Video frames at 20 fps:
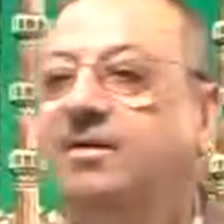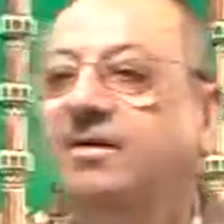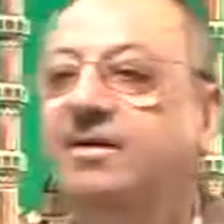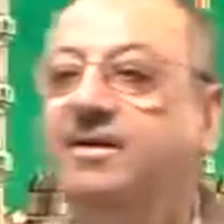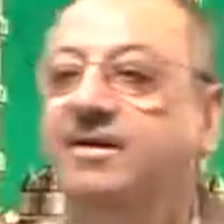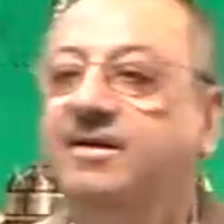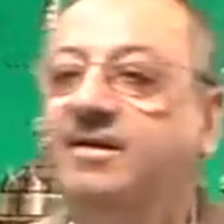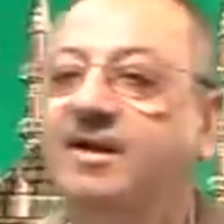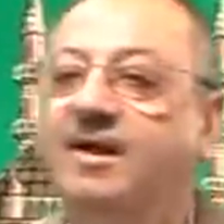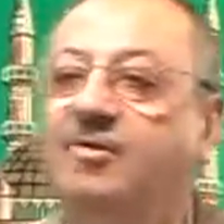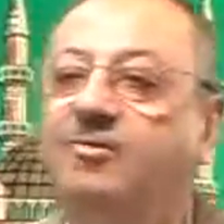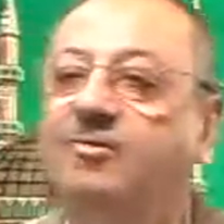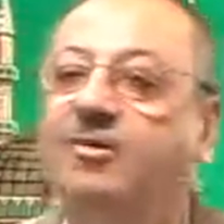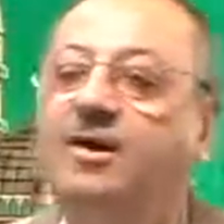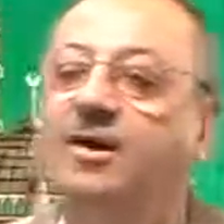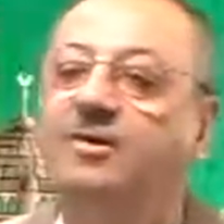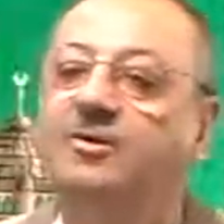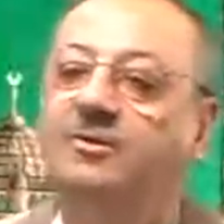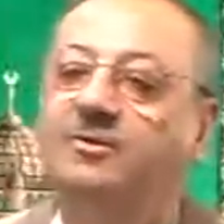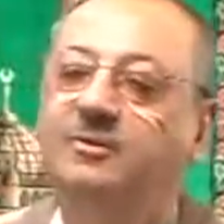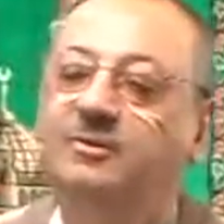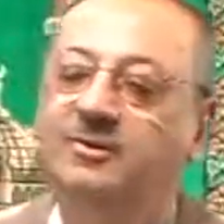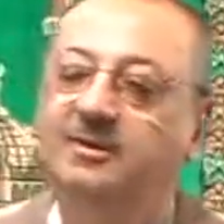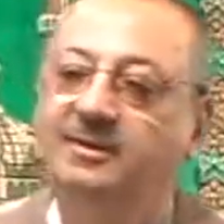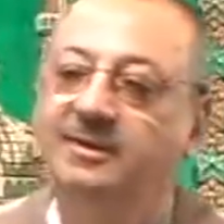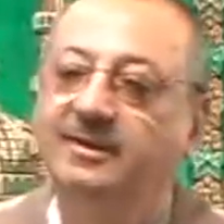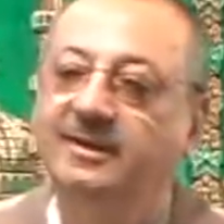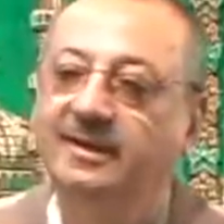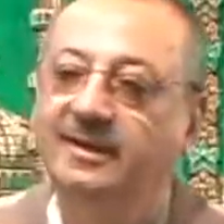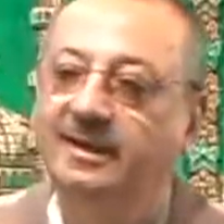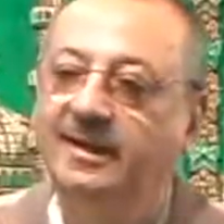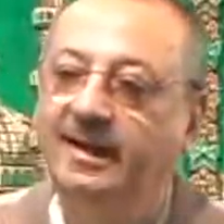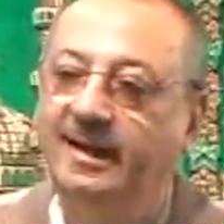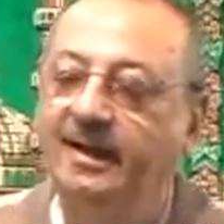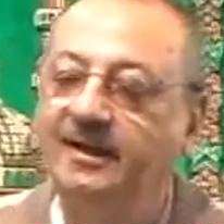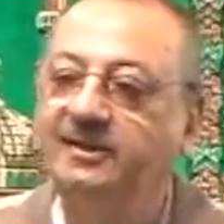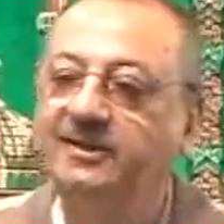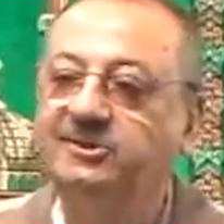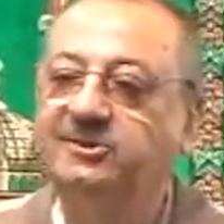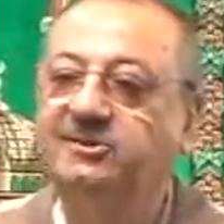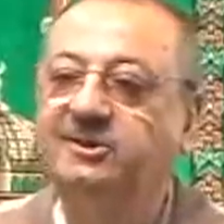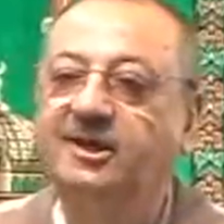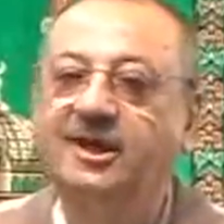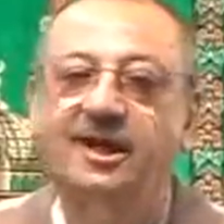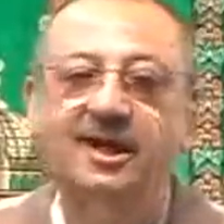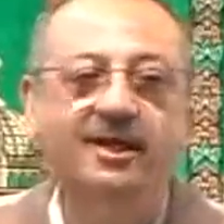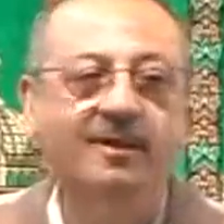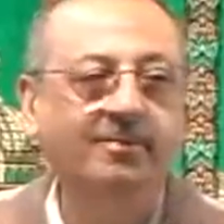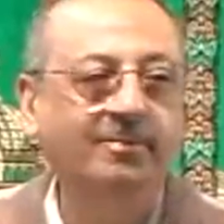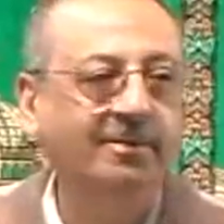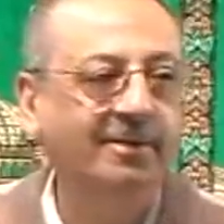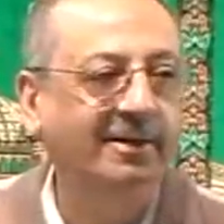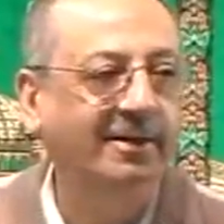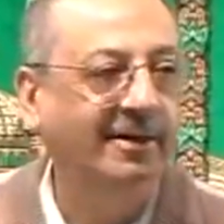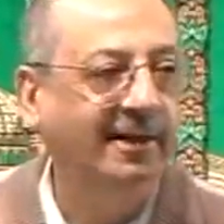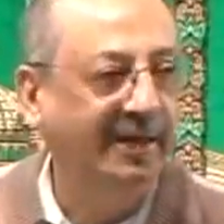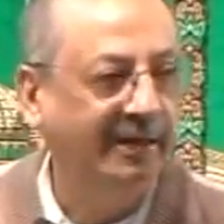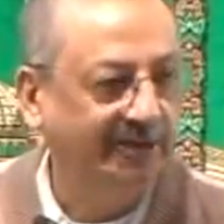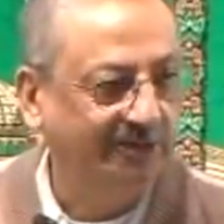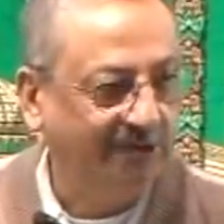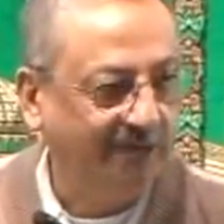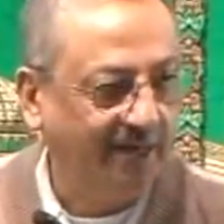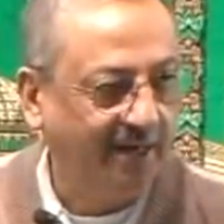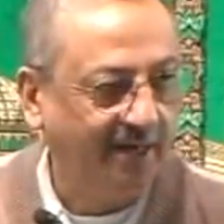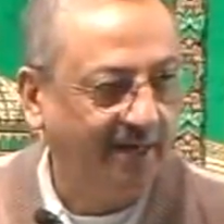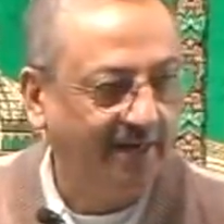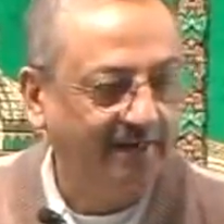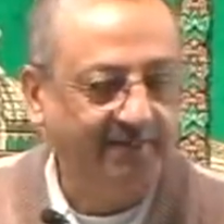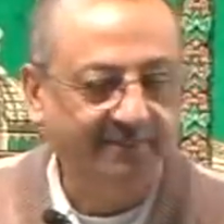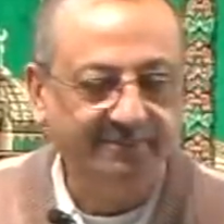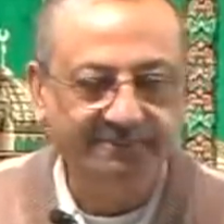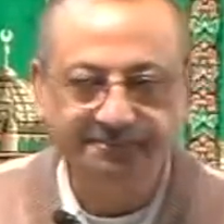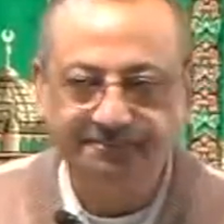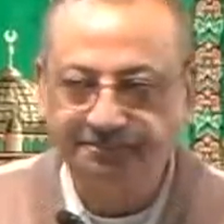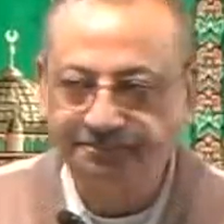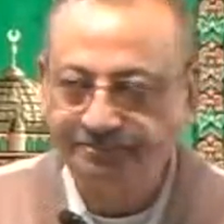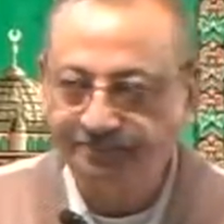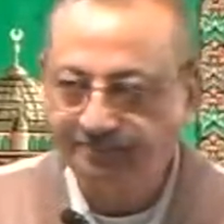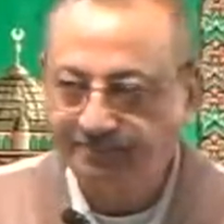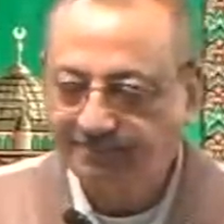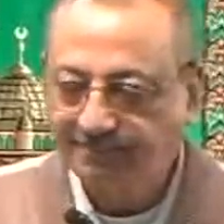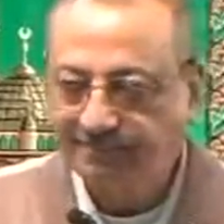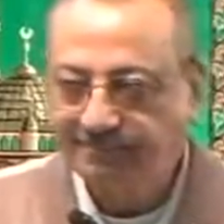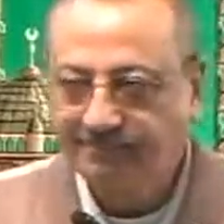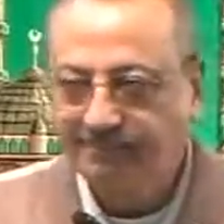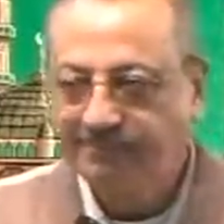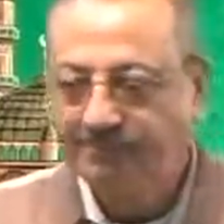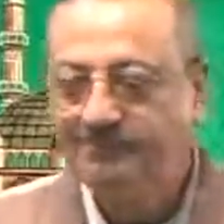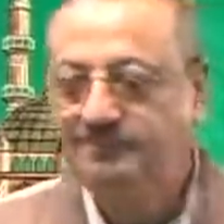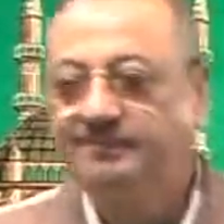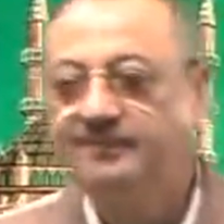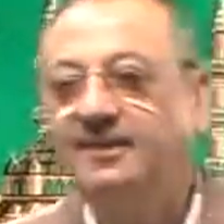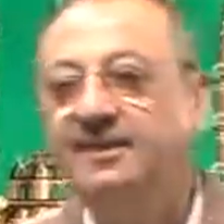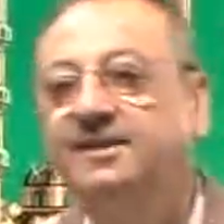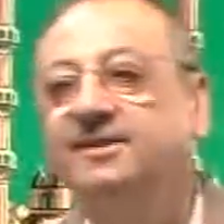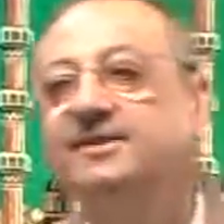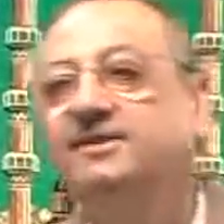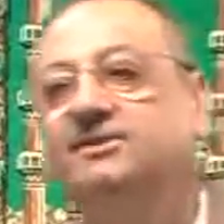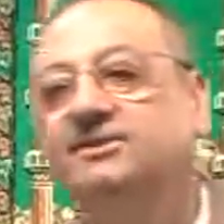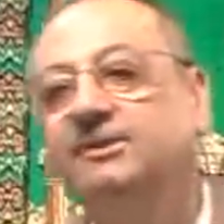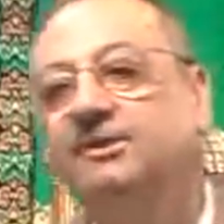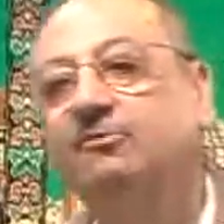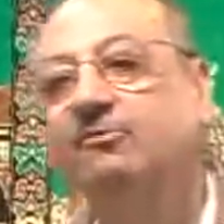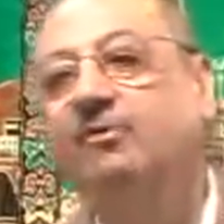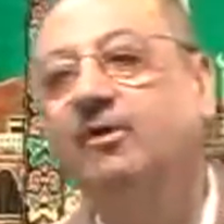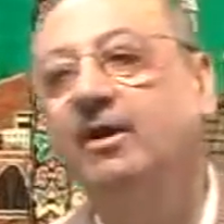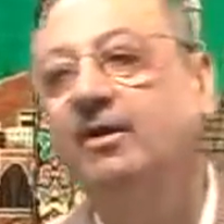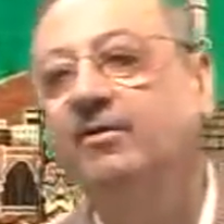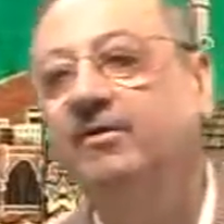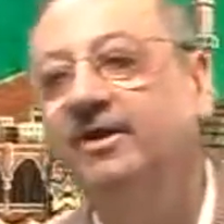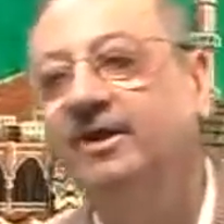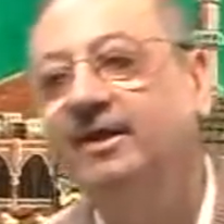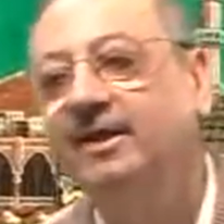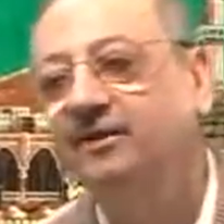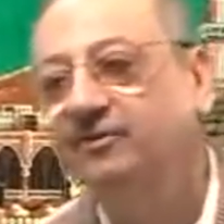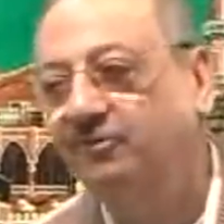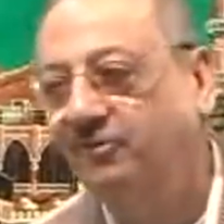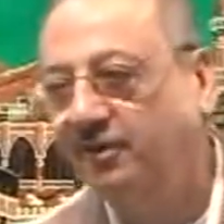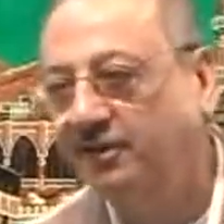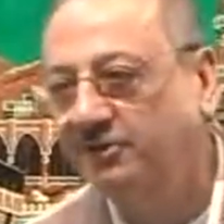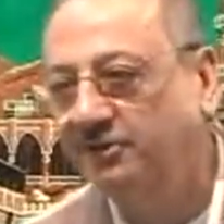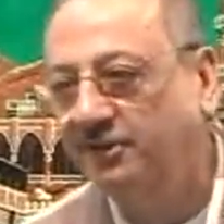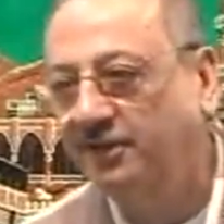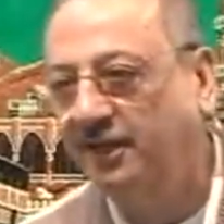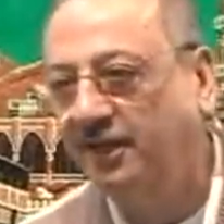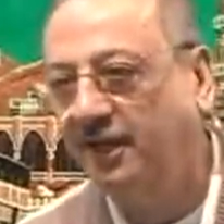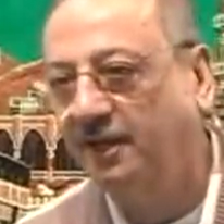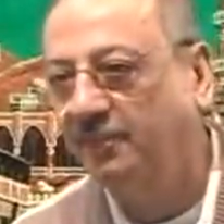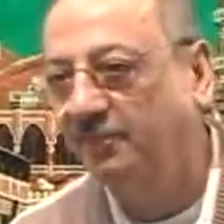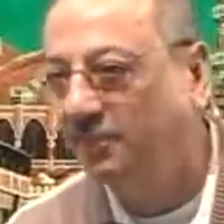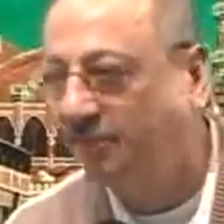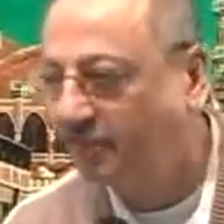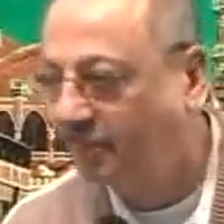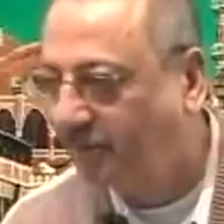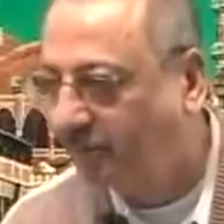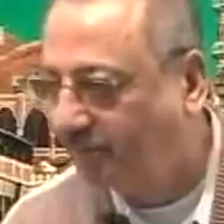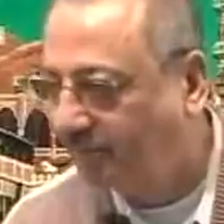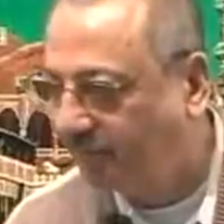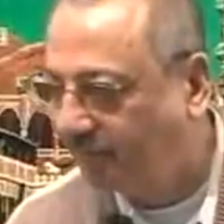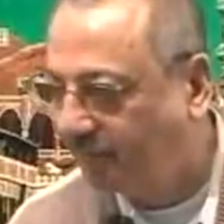naw'ahu and describe its kind. This is a very interesting and beautiful